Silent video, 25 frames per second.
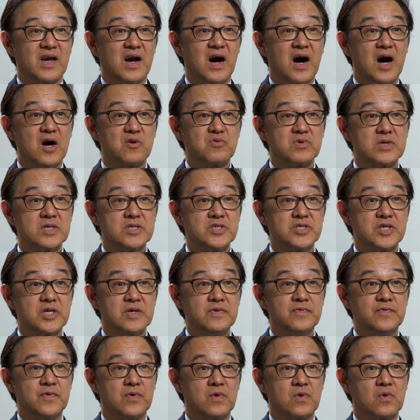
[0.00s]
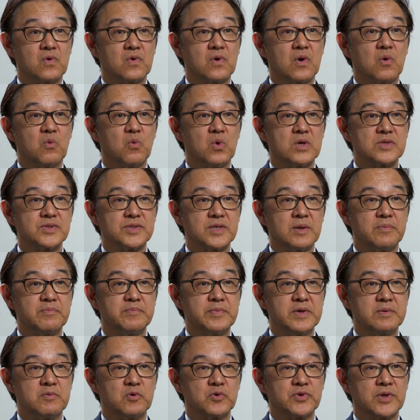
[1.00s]
RAJ4 was a
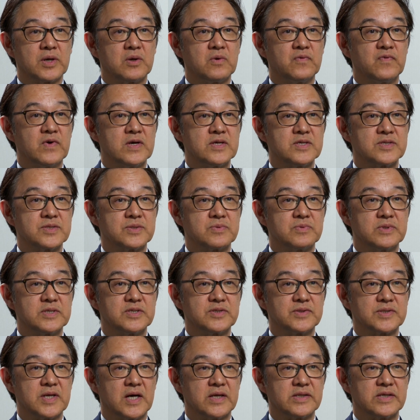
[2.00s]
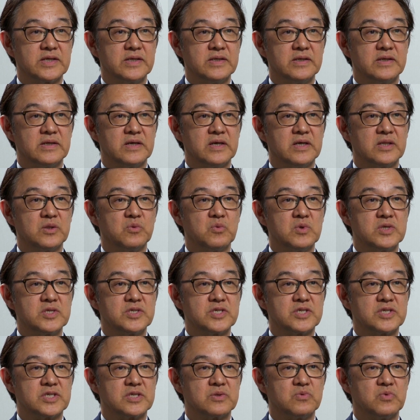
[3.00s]
pivotal phase 3 study in
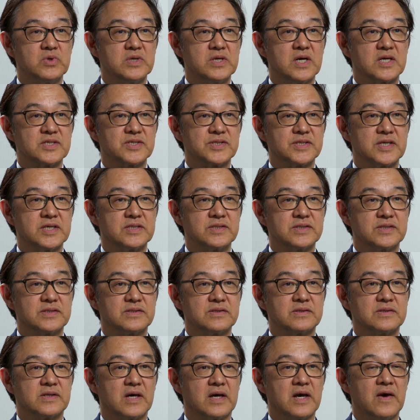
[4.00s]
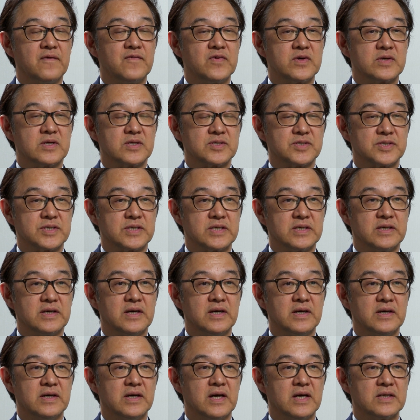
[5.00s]
which we assessed the efficacy
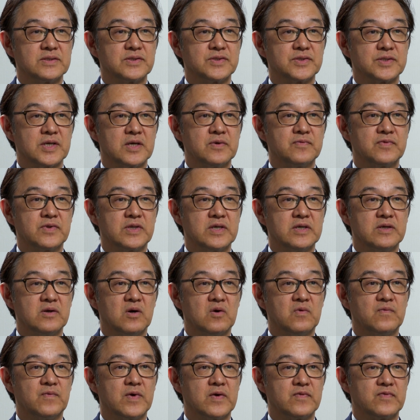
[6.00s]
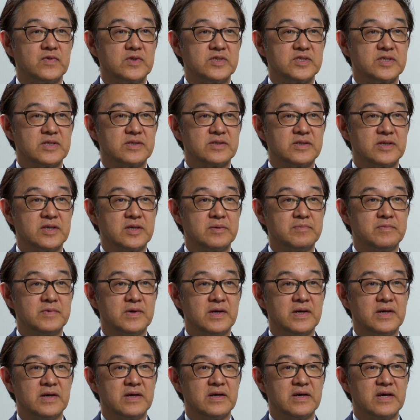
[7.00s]
and safety of peficitinib
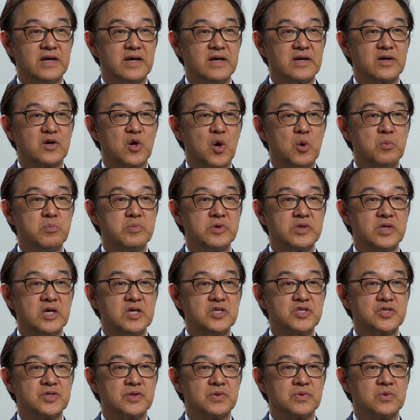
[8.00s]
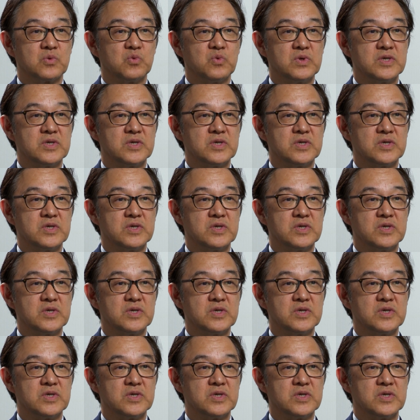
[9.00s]
in combination